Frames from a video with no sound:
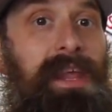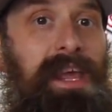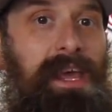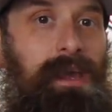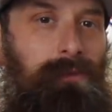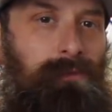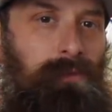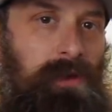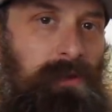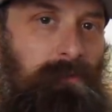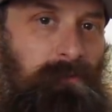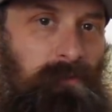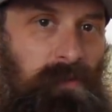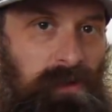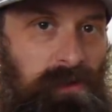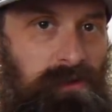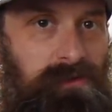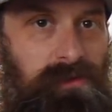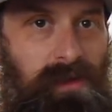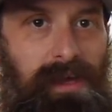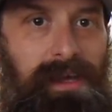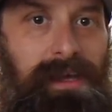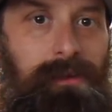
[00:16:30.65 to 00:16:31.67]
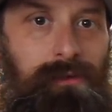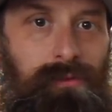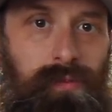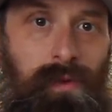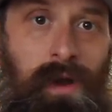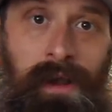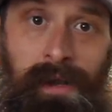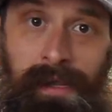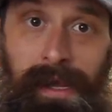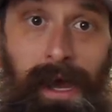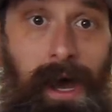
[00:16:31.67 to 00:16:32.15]
If it feels like it's
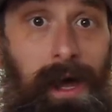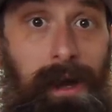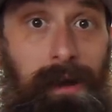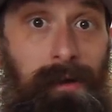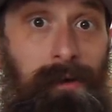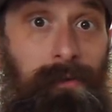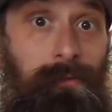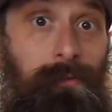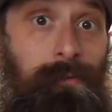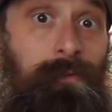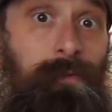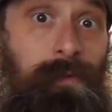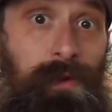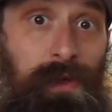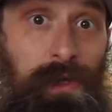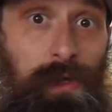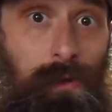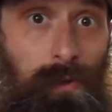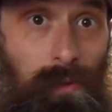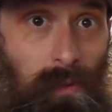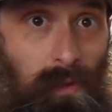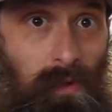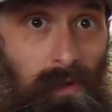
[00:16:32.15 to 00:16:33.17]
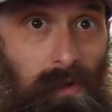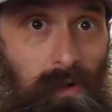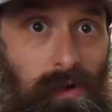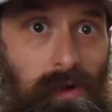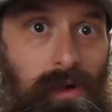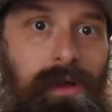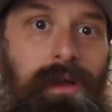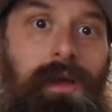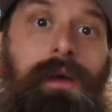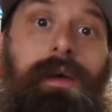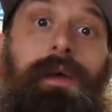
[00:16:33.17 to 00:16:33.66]
running out of
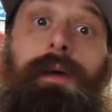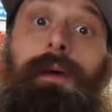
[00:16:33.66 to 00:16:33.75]
fuel,